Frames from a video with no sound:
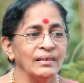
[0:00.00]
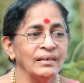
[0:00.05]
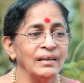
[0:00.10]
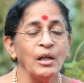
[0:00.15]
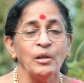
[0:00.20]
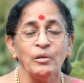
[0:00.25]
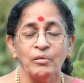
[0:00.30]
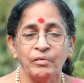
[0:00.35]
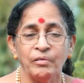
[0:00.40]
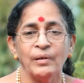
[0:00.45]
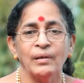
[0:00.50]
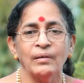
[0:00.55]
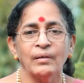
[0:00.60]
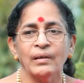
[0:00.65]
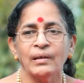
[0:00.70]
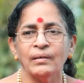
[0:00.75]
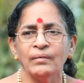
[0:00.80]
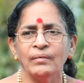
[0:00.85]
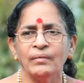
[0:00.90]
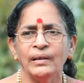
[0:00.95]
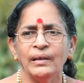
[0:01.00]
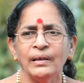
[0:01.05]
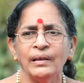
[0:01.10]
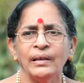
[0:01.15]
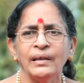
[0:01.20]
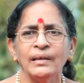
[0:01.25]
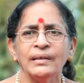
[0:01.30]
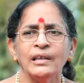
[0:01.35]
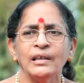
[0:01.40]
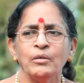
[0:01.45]
doubtful,
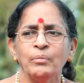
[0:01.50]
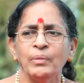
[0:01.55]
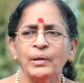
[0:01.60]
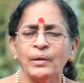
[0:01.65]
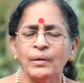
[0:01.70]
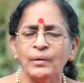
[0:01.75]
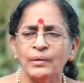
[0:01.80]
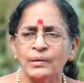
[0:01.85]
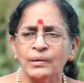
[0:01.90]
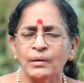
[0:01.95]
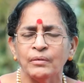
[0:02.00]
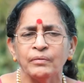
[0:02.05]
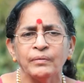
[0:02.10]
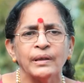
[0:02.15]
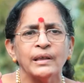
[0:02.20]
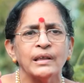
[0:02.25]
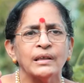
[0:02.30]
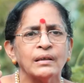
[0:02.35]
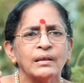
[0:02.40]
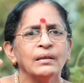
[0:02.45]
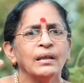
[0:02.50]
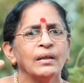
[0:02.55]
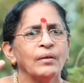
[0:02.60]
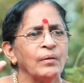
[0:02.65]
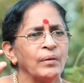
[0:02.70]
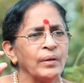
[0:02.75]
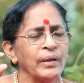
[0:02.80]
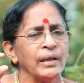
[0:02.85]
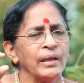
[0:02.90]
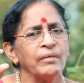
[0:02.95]
is it because of this
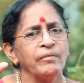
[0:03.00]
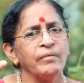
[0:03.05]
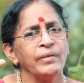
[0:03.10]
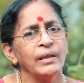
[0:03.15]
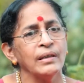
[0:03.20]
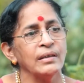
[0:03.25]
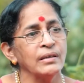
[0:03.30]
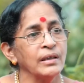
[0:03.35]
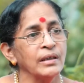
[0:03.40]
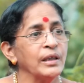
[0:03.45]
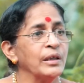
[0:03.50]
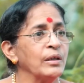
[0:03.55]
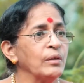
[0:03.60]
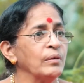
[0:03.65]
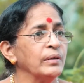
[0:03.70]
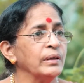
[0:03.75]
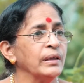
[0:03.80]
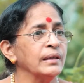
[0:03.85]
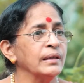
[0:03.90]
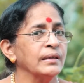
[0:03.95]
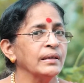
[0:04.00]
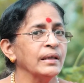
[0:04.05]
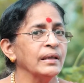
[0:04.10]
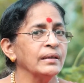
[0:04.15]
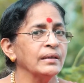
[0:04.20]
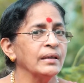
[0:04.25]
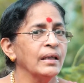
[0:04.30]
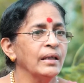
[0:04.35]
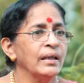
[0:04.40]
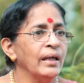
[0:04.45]
organ we are seeing all these
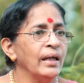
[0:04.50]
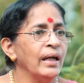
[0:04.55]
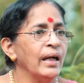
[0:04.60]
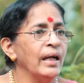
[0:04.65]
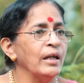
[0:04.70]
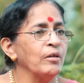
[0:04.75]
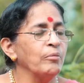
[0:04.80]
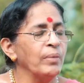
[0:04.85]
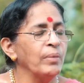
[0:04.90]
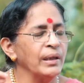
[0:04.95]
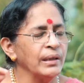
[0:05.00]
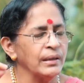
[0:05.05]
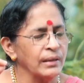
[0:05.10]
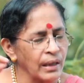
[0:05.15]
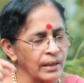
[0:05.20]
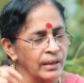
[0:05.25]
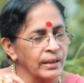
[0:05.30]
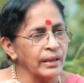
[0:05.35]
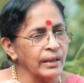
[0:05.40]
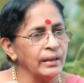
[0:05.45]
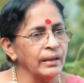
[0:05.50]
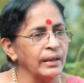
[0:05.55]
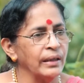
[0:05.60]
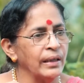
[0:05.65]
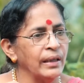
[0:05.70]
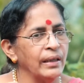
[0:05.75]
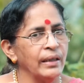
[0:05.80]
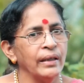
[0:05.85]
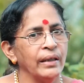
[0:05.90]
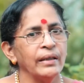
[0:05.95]
things, and by shutting
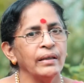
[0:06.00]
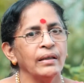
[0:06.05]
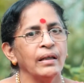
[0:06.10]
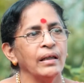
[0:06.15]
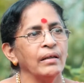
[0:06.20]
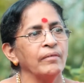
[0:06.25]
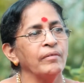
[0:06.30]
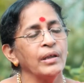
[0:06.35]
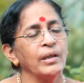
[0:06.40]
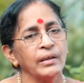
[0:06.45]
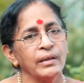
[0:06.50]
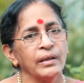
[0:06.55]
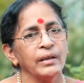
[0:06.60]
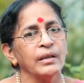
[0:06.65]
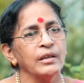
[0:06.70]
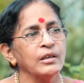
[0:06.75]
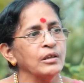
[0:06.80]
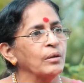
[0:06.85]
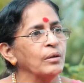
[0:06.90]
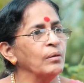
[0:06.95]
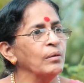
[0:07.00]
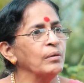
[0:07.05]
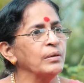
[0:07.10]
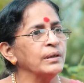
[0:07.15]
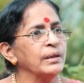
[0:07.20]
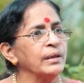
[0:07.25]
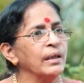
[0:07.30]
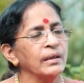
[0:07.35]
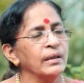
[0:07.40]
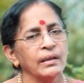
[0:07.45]
the lid everything is
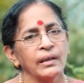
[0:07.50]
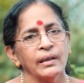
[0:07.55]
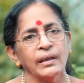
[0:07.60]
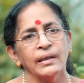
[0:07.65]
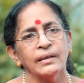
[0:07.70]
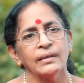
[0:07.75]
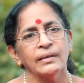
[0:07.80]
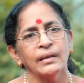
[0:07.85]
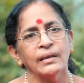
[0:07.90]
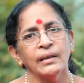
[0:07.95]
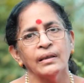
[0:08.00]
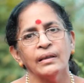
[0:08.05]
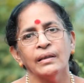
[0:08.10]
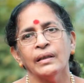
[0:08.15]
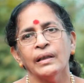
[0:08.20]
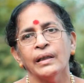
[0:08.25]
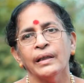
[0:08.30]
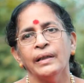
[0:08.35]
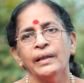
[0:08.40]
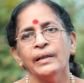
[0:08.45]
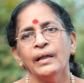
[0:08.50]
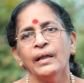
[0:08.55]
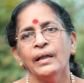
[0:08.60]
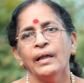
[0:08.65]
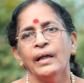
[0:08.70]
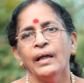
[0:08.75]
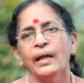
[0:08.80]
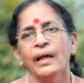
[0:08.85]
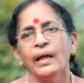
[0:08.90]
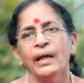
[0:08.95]
closed, nothing is there again,
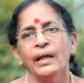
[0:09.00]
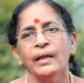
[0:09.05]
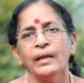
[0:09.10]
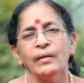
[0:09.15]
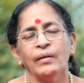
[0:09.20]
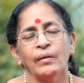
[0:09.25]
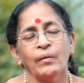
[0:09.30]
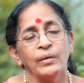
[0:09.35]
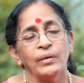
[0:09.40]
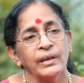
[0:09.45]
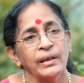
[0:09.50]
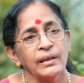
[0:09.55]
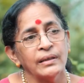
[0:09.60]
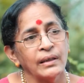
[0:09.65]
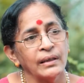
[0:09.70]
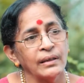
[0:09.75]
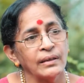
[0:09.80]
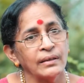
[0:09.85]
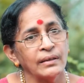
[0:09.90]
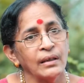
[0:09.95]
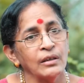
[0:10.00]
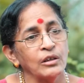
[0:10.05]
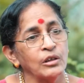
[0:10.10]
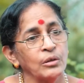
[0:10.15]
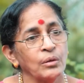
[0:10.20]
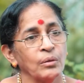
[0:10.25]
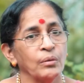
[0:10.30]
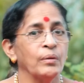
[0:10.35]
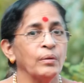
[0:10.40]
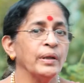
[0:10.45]
and all these things are
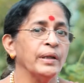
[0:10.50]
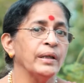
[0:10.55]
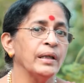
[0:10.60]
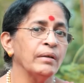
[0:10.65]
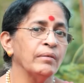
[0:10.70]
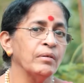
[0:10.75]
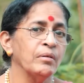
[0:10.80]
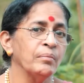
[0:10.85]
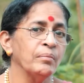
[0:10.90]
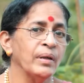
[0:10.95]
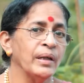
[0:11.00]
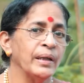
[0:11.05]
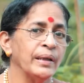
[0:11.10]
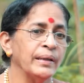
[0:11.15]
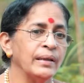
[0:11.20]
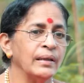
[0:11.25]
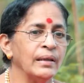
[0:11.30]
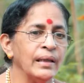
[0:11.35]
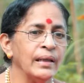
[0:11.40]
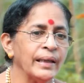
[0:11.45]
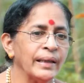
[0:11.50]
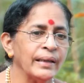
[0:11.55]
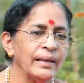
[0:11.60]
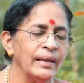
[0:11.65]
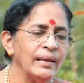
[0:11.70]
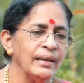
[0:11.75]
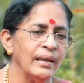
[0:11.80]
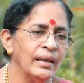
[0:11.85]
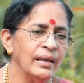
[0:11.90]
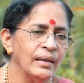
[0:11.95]
stored in our mind like
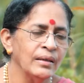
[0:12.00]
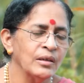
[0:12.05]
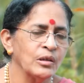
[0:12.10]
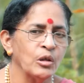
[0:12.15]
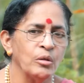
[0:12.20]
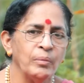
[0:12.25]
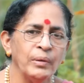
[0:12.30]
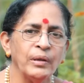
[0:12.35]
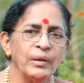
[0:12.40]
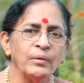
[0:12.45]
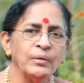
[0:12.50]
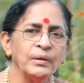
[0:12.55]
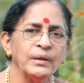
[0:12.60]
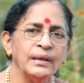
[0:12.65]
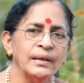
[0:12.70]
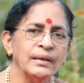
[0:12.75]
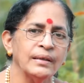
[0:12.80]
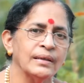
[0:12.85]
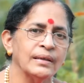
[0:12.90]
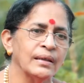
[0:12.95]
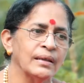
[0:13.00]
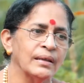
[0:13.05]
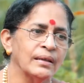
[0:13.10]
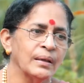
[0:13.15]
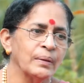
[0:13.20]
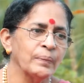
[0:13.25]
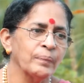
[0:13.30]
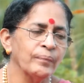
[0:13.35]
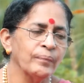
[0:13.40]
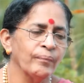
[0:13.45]
that. So many questions are there.